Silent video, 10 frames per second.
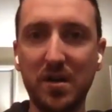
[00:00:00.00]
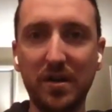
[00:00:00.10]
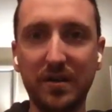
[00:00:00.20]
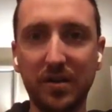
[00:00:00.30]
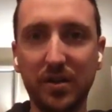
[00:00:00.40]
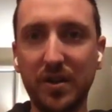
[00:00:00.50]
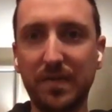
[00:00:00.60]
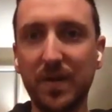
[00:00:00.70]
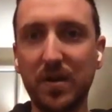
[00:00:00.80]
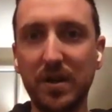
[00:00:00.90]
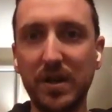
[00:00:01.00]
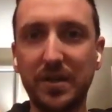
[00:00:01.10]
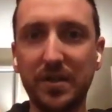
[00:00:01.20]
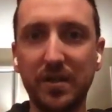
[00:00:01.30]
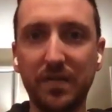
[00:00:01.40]
It's a little different on each of
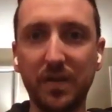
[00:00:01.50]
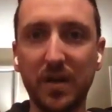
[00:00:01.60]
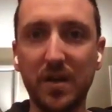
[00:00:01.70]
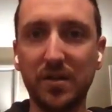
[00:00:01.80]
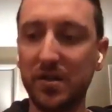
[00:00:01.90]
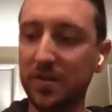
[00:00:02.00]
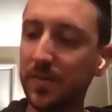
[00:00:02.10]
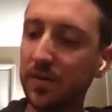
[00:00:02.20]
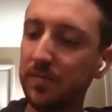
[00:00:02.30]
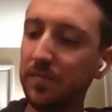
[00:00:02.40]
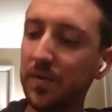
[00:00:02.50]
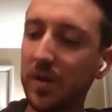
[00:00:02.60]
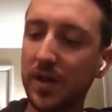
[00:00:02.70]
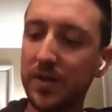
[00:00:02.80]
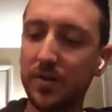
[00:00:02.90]
the different colors, but a
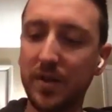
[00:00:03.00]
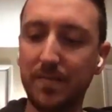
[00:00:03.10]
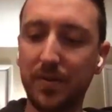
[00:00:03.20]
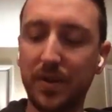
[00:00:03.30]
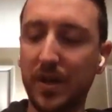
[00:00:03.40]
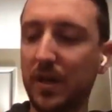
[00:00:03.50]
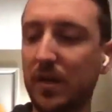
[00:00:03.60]
leather type of thing.